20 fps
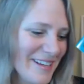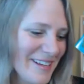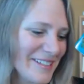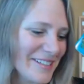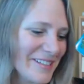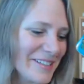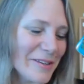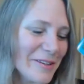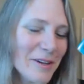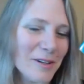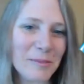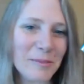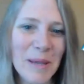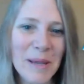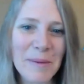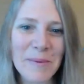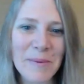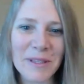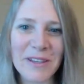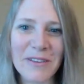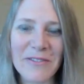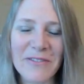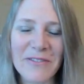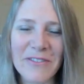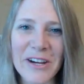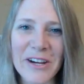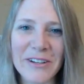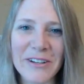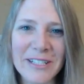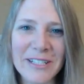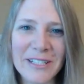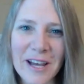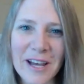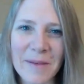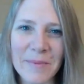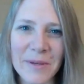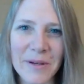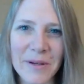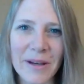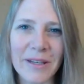So those people at the very
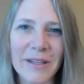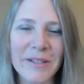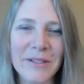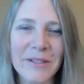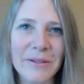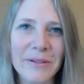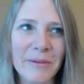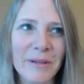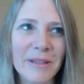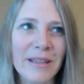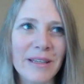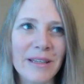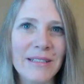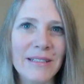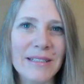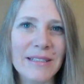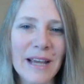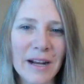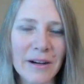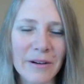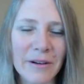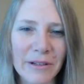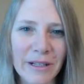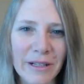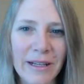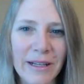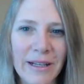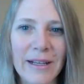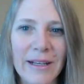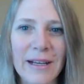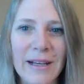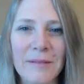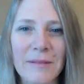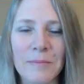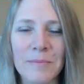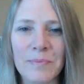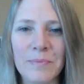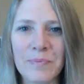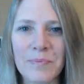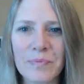top know how to do it with integrity
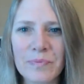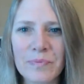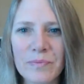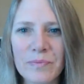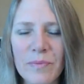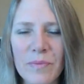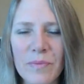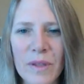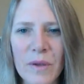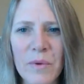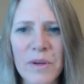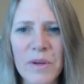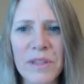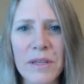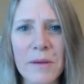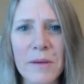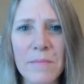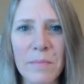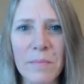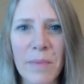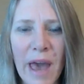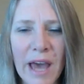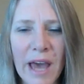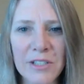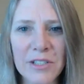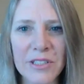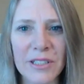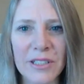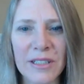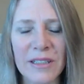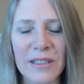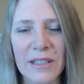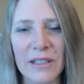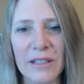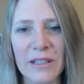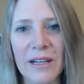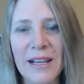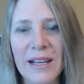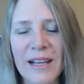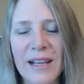and with compassion, and
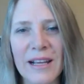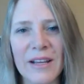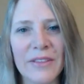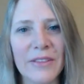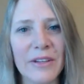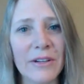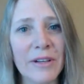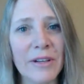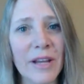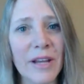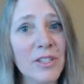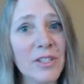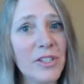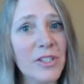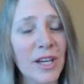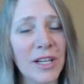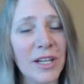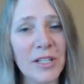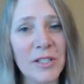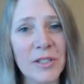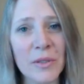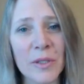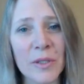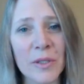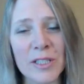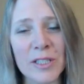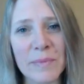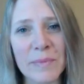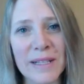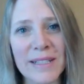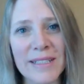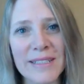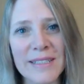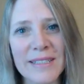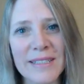They're not shutting doors because